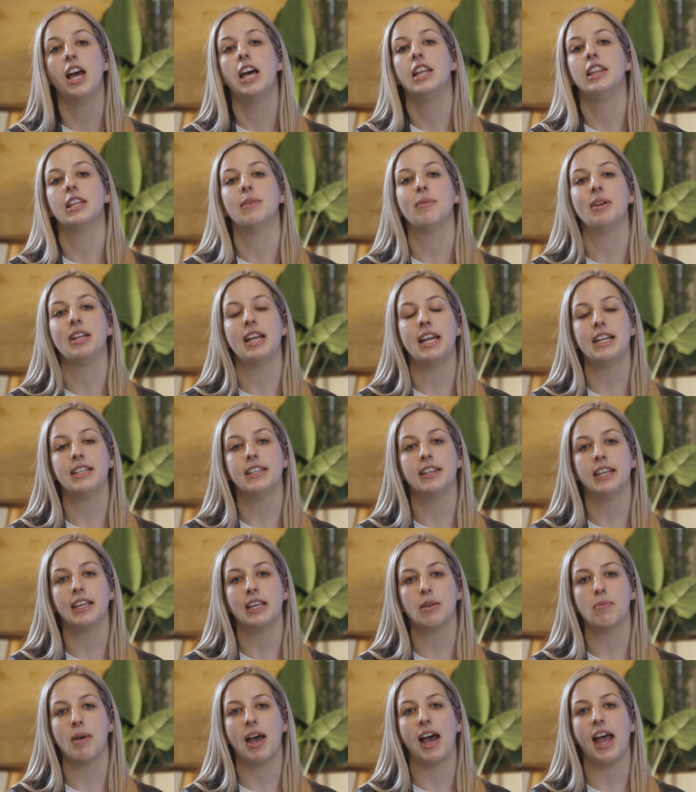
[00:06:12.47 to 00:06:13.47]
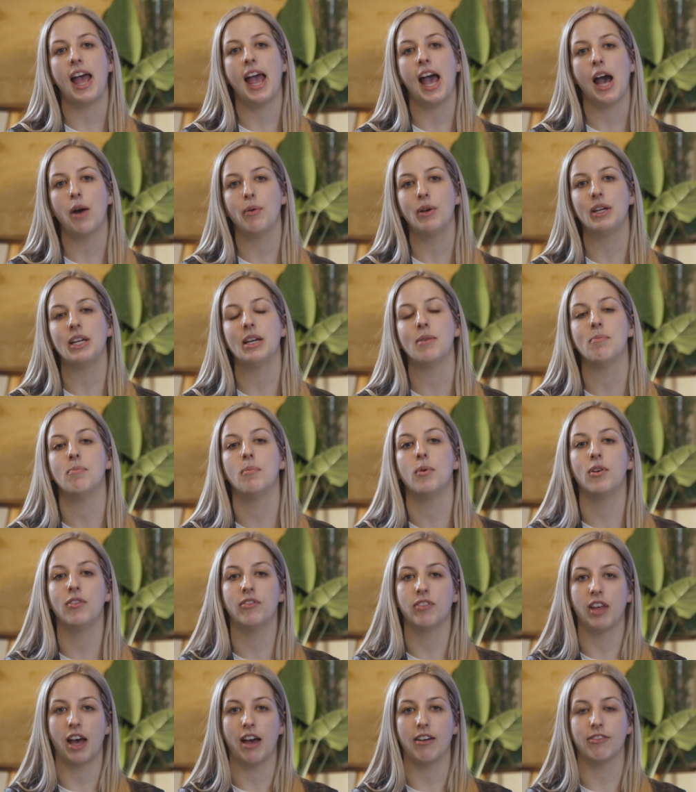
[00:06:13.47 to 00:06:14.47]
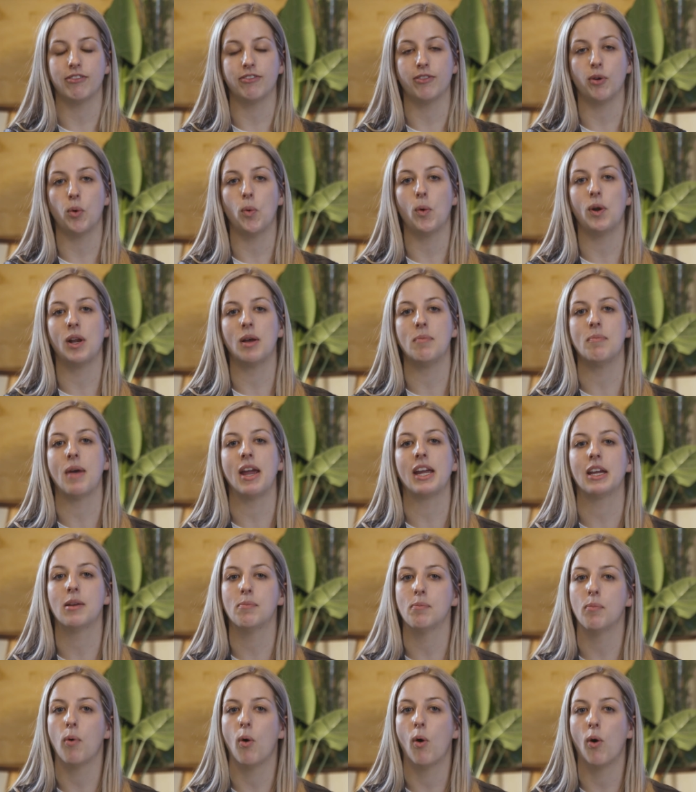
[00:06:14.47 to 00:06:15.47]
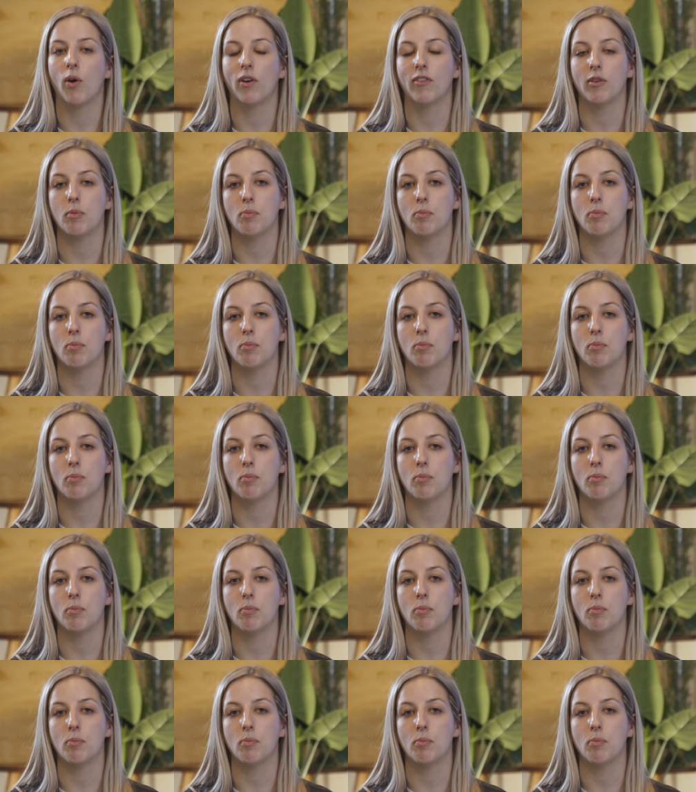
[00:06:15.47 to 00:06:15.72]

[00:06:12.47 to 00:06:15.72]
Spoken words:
then we need to think about how we can move that forward and make it more of a